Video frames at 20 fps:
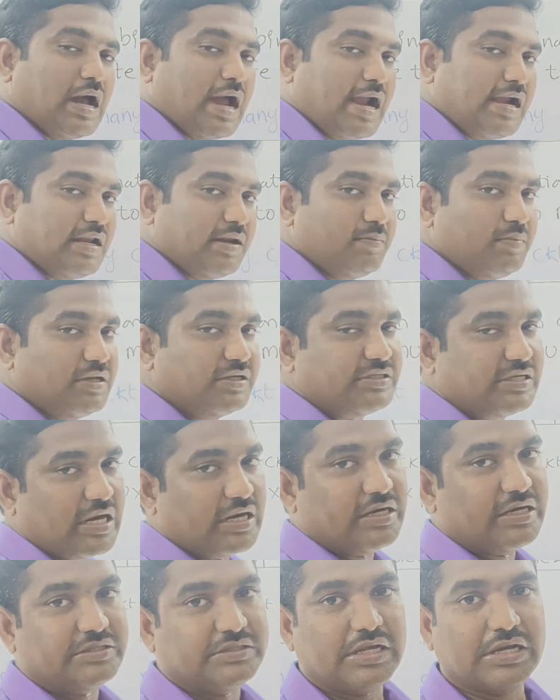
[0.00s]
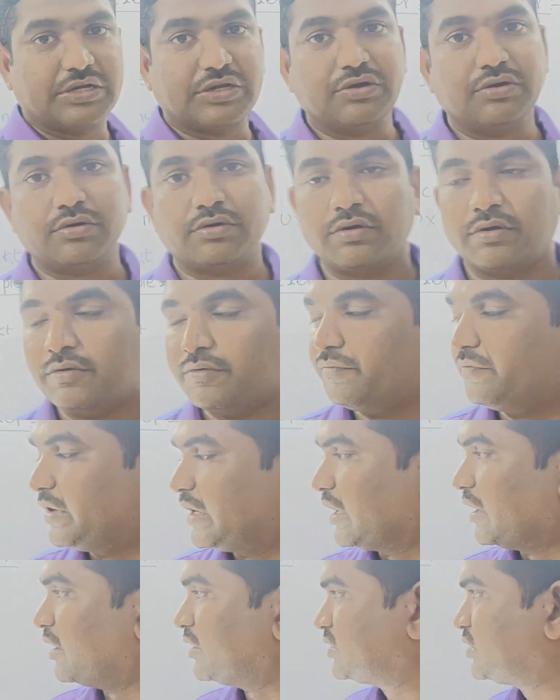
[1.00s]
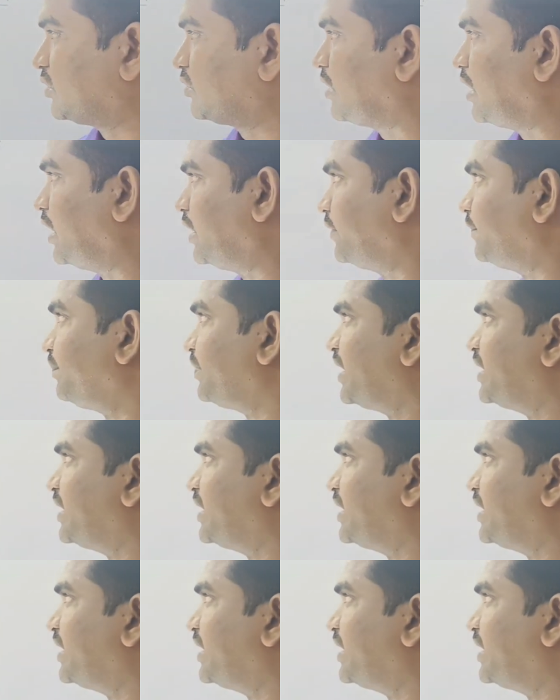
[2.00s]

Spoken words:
IEEE standard circuit we can also call.